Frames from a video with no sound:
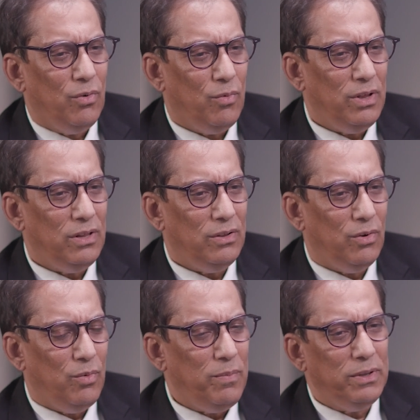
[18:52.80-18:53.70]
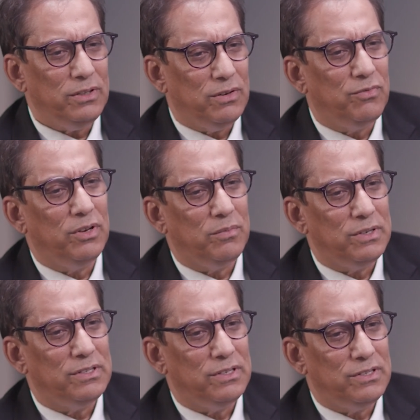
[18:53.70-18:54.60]
Well, we built different
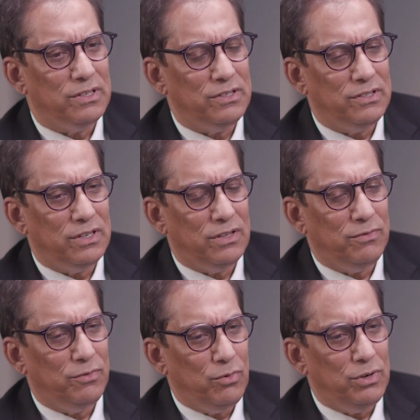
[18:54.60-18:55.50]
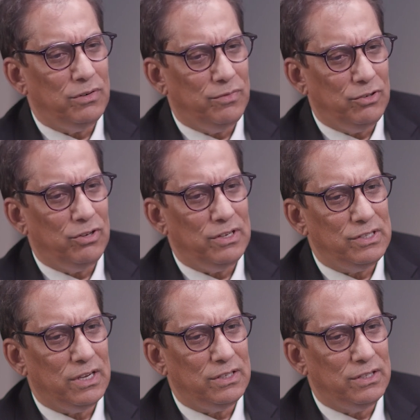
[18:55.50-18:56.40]
businesses in the food and fishing
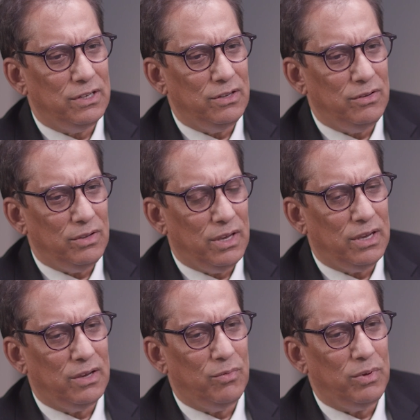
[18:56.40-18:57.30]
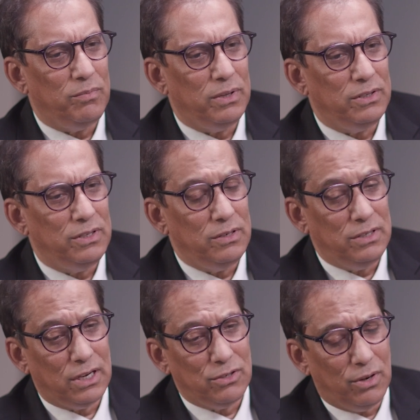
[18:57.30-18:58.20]
sector. We built in
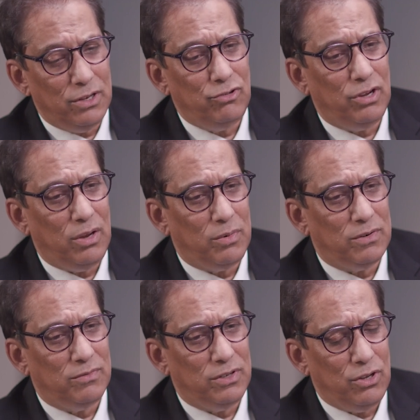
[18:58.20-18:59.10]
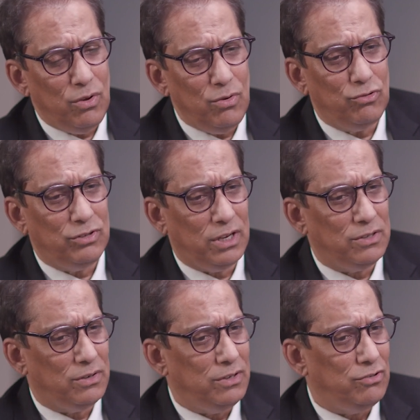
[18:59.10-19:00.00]
technology. We're a huge
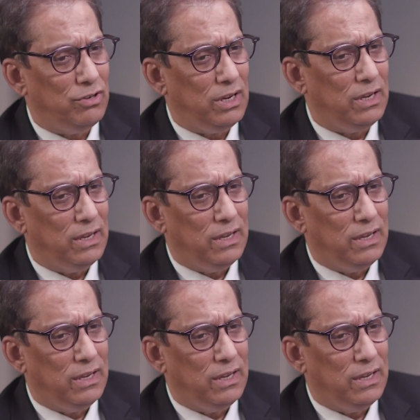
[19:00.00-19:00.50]
technology